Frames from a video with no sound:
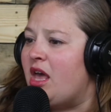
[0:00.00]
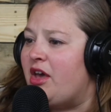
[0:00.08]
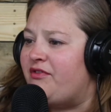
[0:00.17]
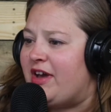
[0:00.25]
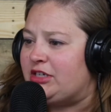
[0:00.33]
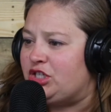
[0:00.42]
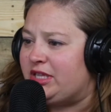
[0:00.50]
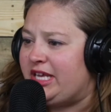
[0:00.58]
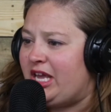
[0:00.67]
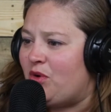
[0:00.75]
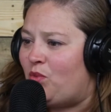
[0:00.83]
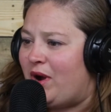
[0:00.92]

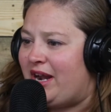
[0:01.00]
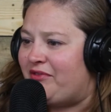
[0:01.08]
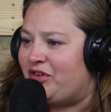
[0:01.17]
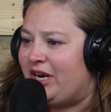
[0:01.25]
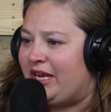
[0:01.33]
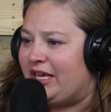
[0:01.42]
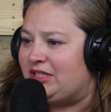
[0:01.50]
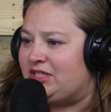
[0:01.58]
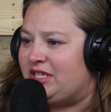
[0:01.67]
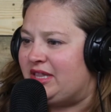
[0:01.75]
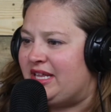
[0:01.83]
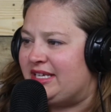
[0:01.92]
Eventually, whenever it gets
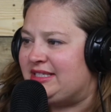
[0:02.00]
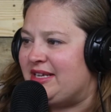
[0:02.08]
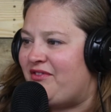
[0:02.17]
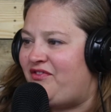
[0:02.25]
to this